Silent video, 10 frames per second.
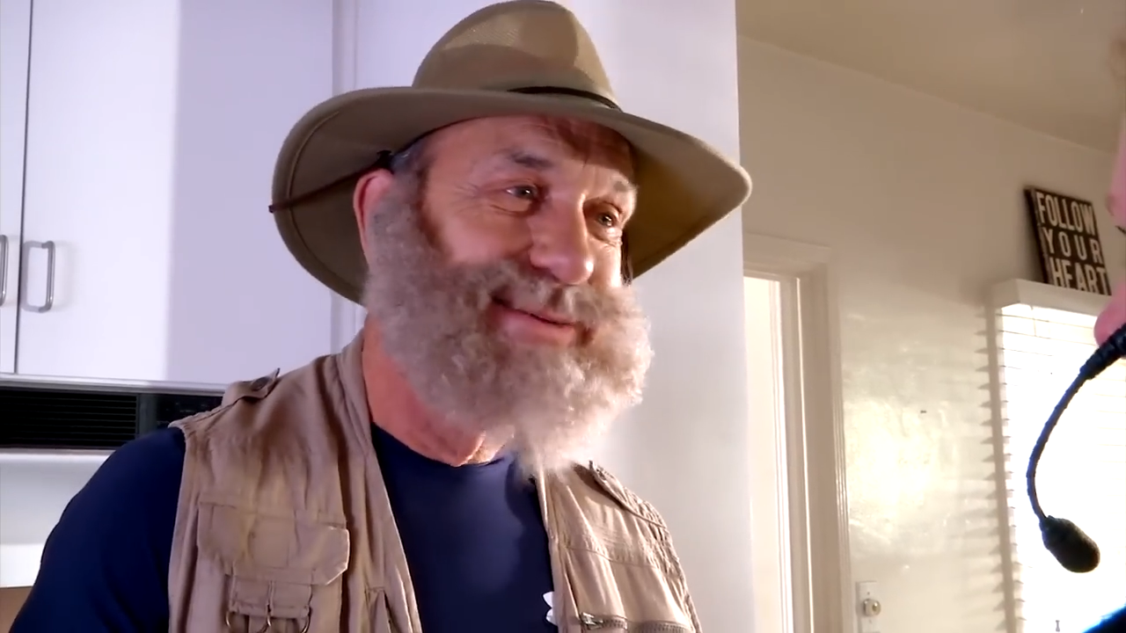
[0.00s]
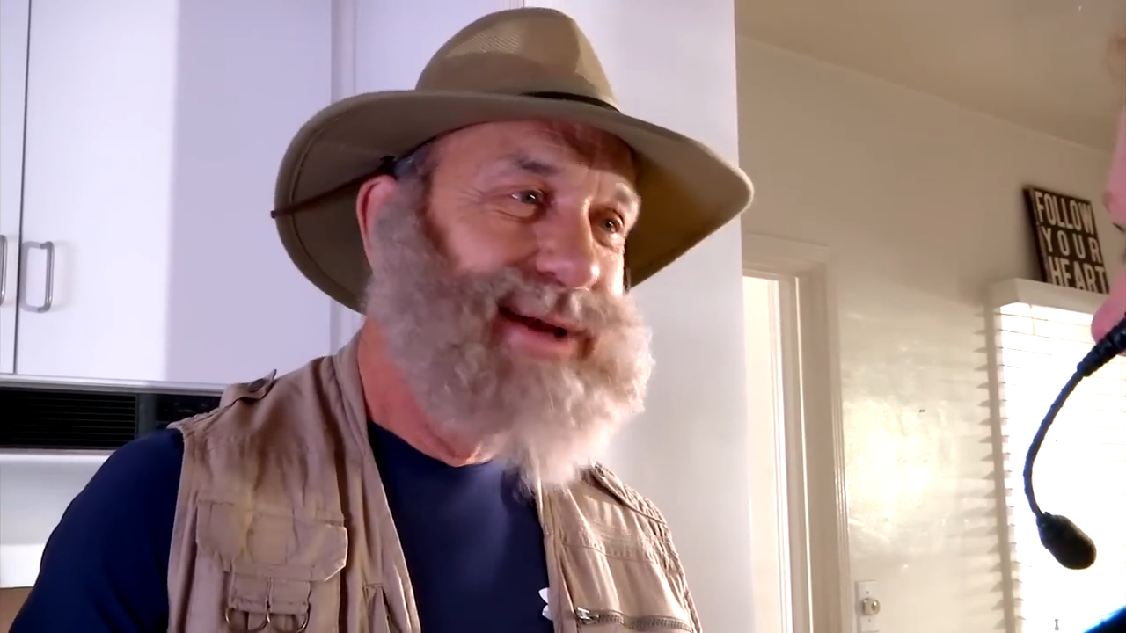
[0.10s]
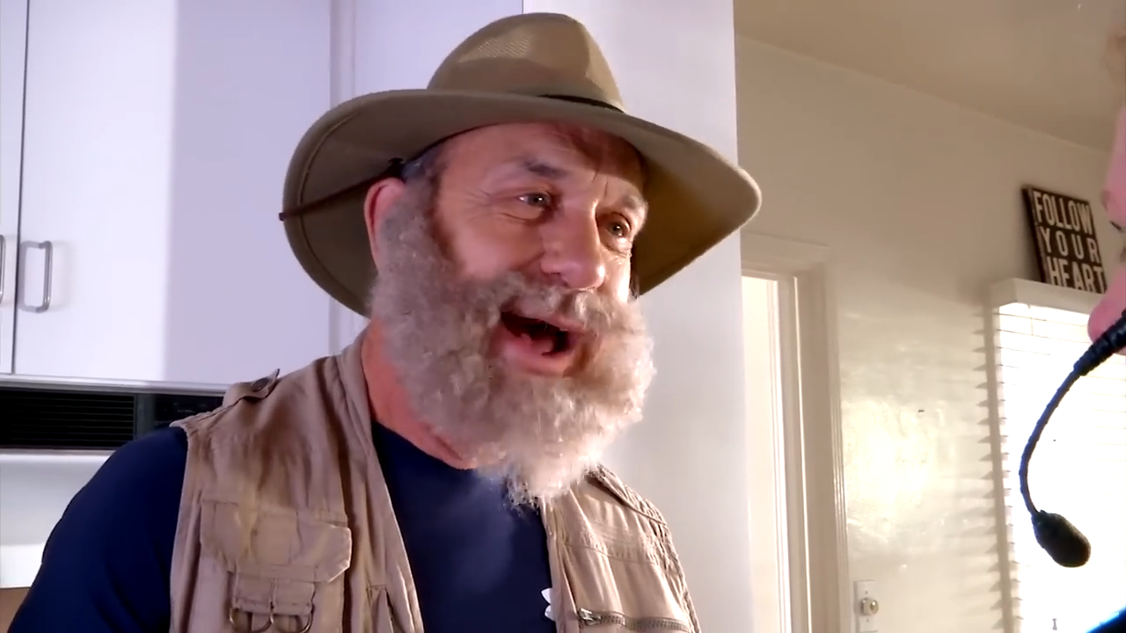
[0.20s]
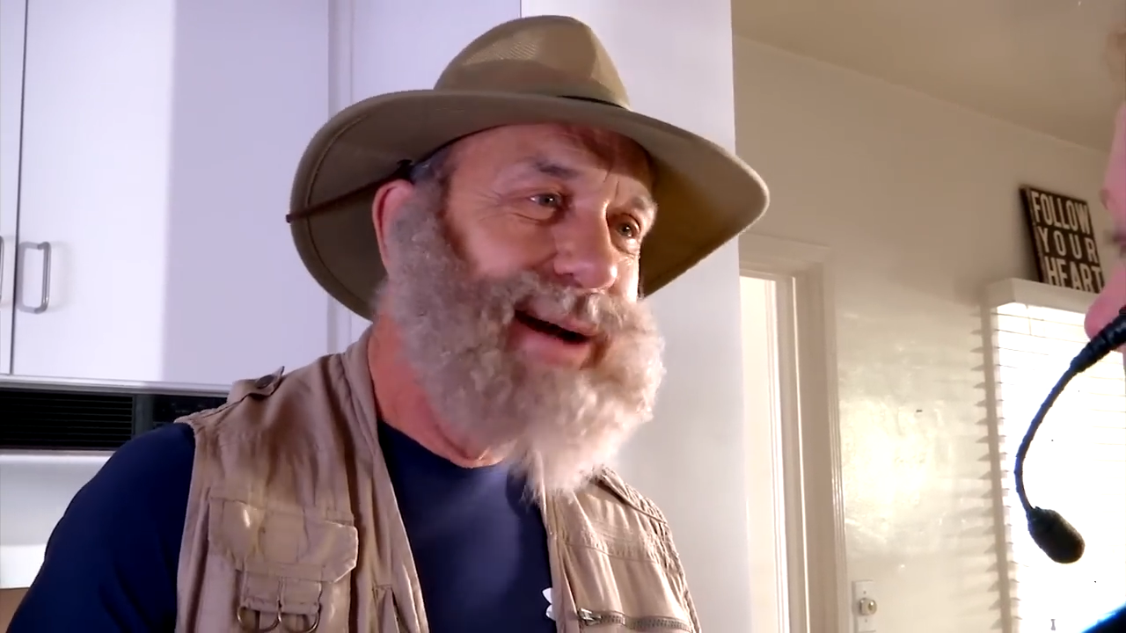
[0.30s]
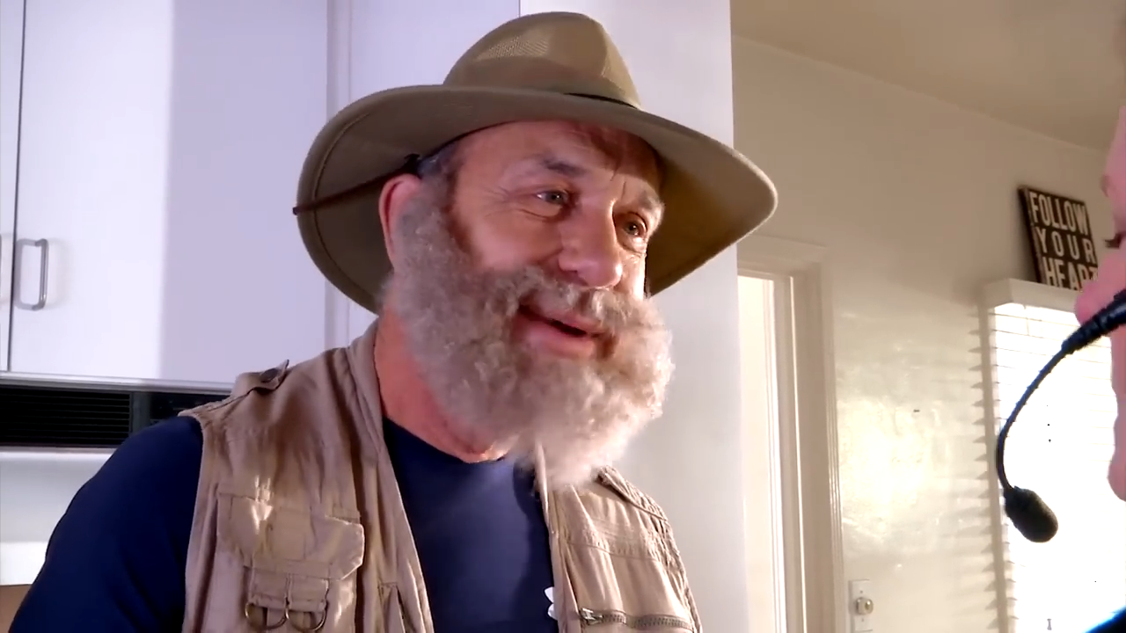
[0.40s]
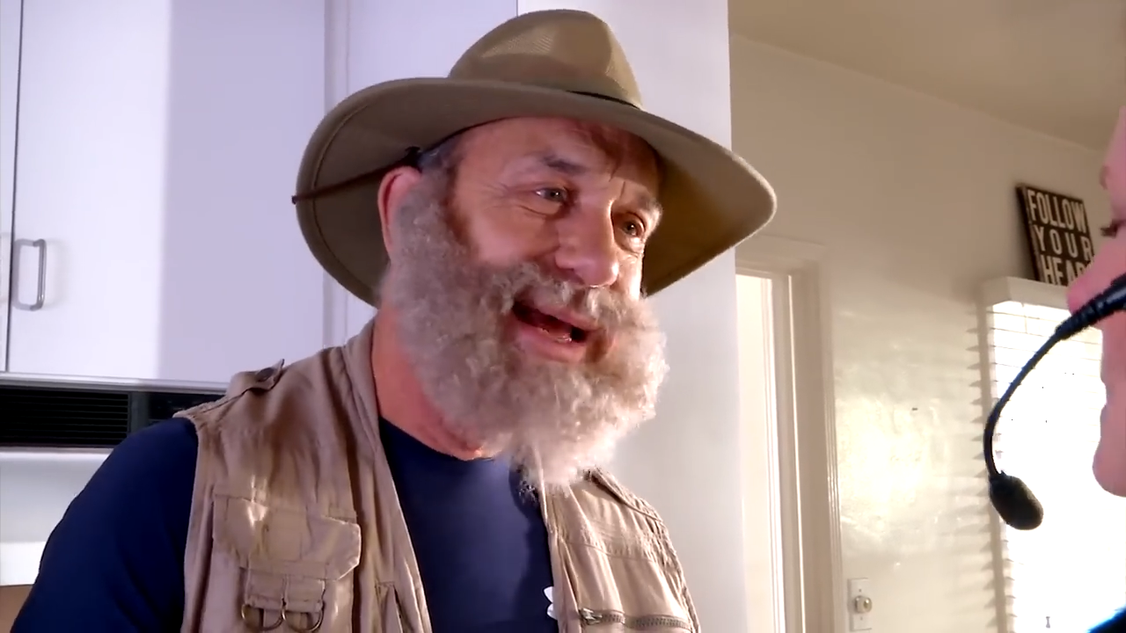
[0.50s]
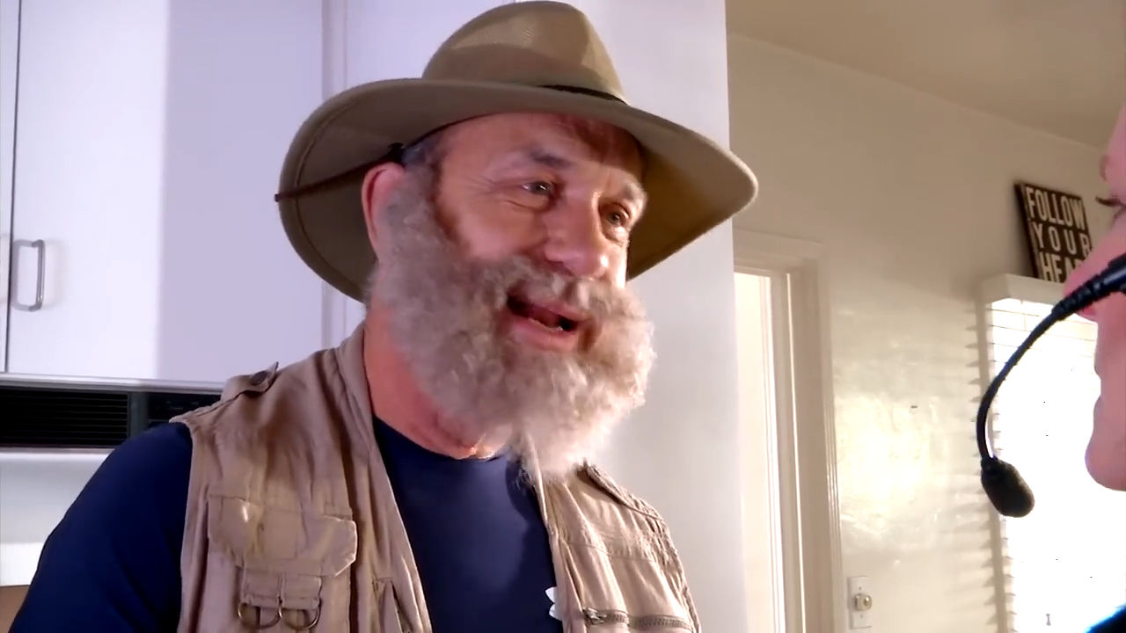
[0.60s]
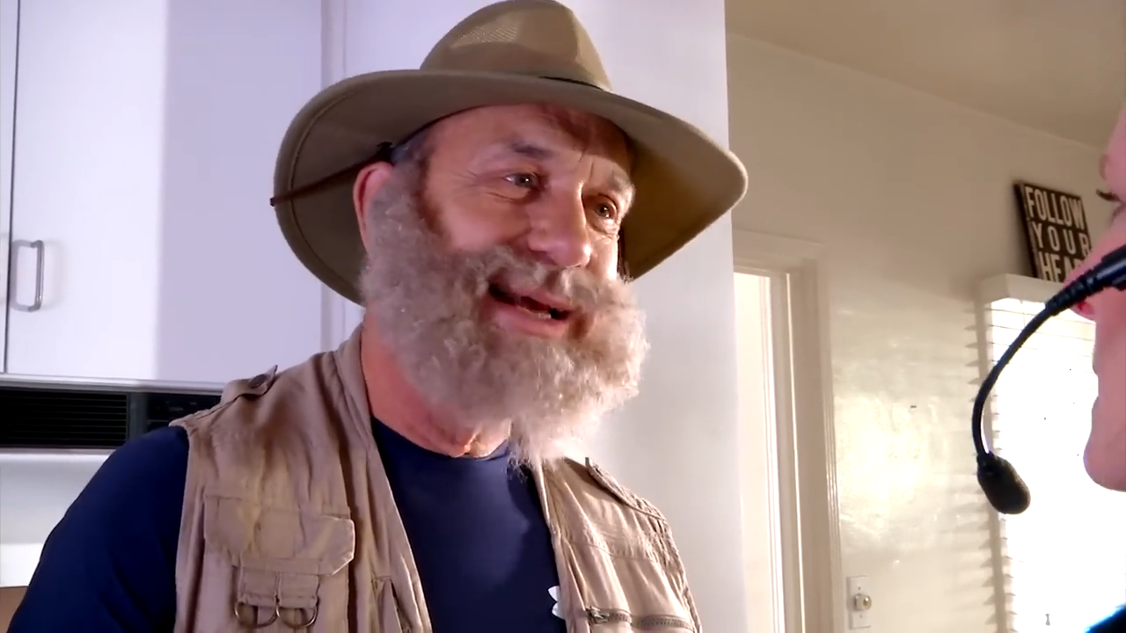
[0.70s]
some combat